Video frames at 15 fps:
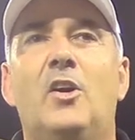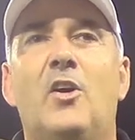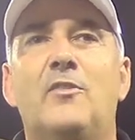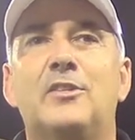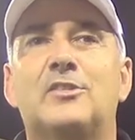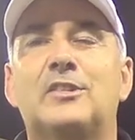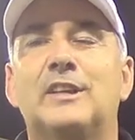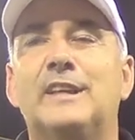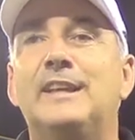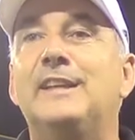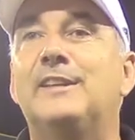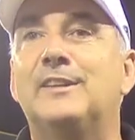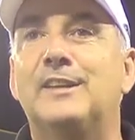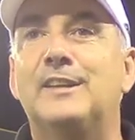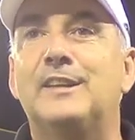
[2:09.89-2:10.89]
Obviously,
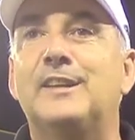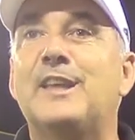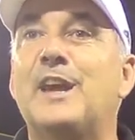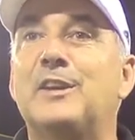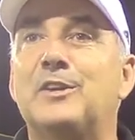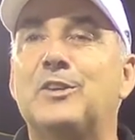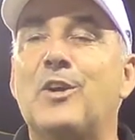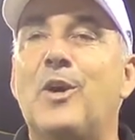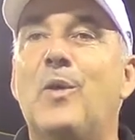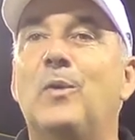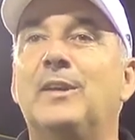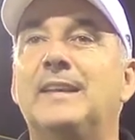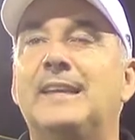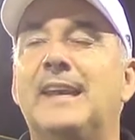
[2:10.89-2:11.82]
getting a goal and